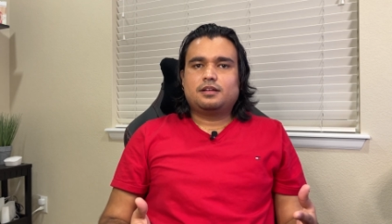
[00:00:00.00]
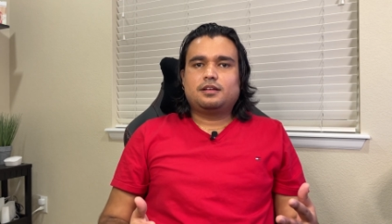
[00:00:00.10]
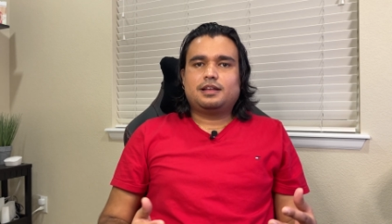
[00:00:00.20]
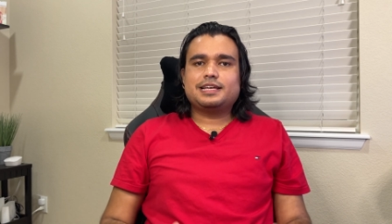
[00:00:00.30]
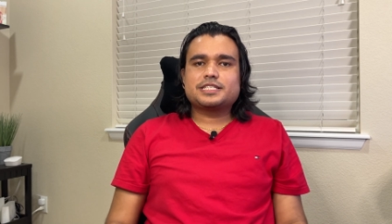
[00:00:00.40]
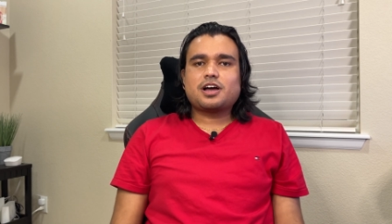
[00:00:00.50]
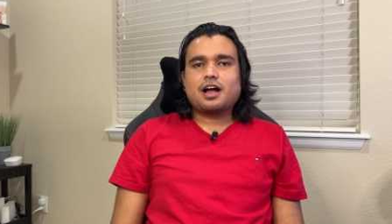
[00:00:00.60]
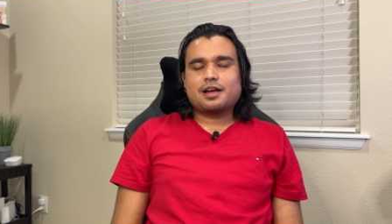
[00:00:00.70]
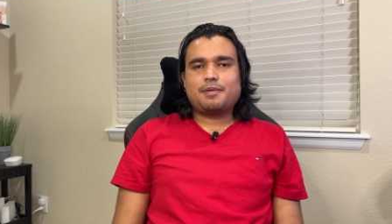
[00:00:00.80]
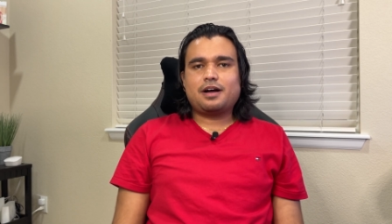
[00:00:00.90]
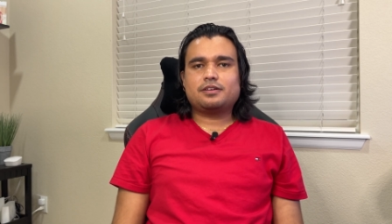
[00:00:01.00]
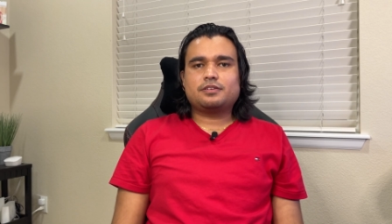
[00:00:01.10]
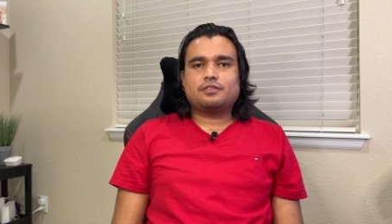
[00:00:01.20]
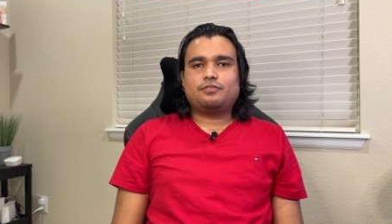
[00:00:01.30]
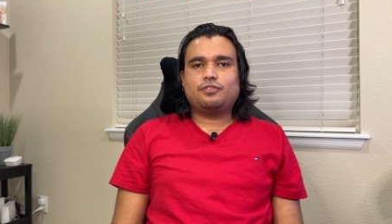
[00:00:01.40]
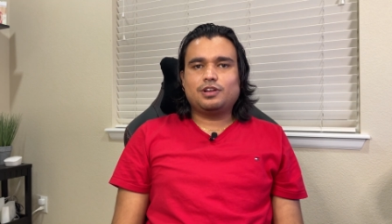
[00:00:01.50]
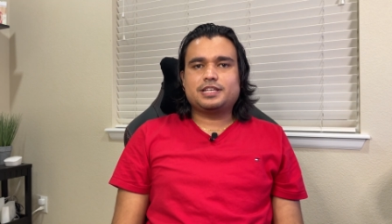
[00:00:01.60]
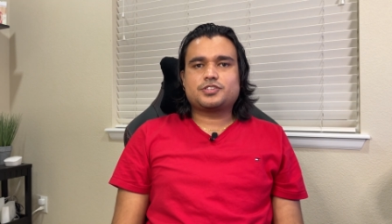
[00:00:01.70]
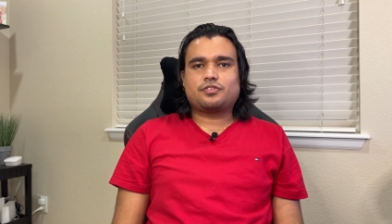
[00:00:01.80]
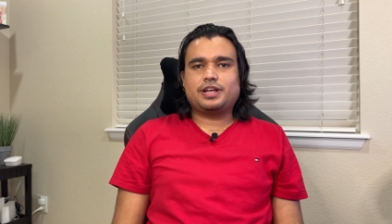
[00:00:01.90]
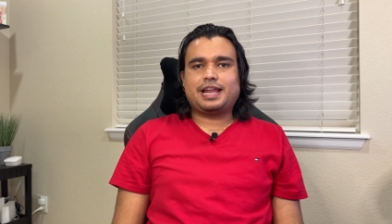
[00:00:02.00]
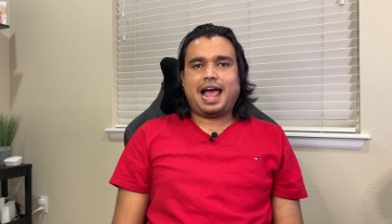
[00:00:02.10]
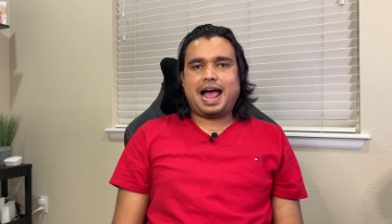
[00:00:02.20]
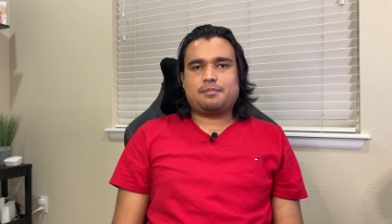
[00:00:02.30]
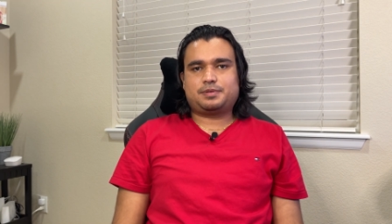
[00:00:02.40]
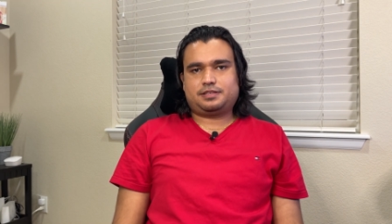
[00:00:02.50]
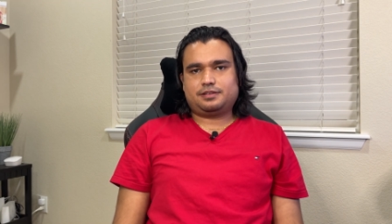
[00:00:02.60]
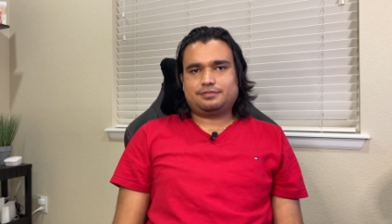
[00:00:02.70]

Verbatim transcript: Let's talk about full screen apps.